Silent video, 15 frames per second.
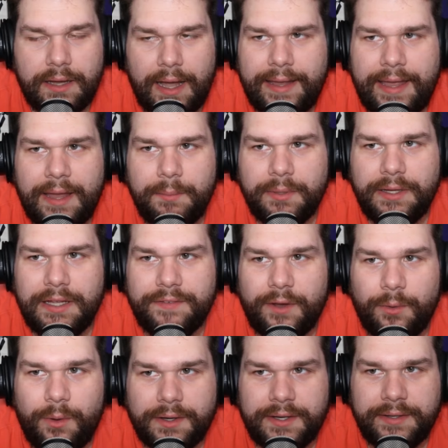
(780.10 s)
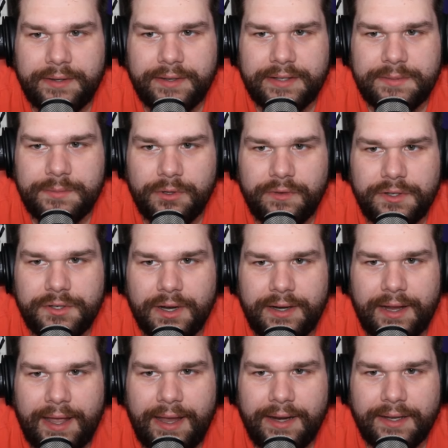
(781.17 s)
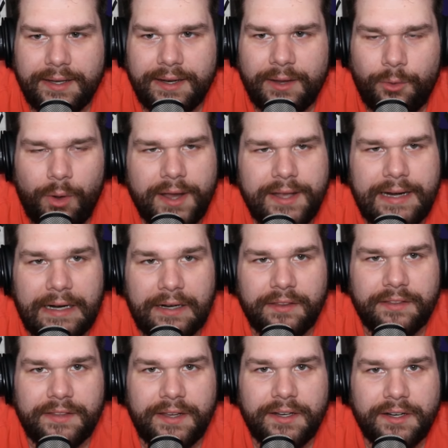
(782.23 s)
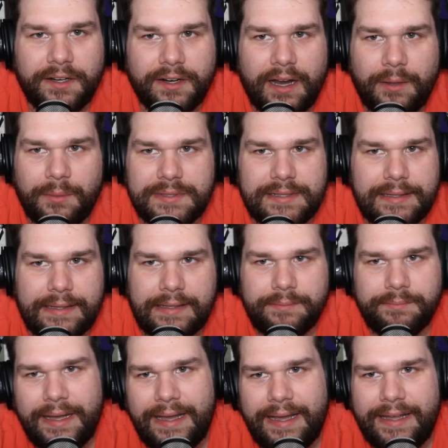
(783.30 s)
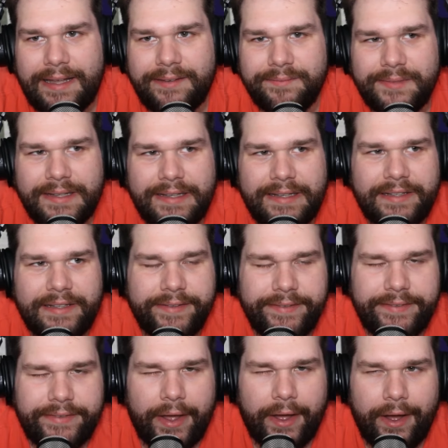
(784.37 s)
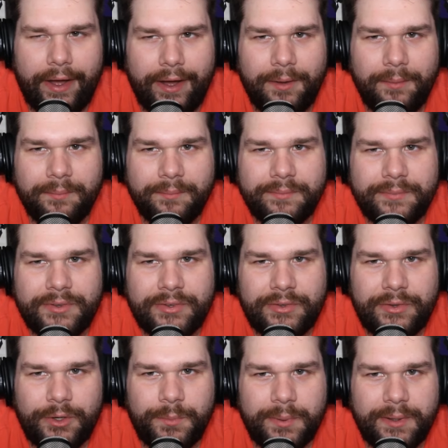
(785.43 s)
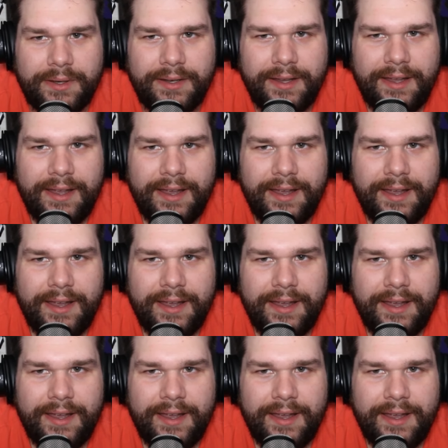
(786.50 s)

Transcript: can't believe I walked into this movie trying to hate it. Walking out of the theater, I was like, man, this is dumb, stupid.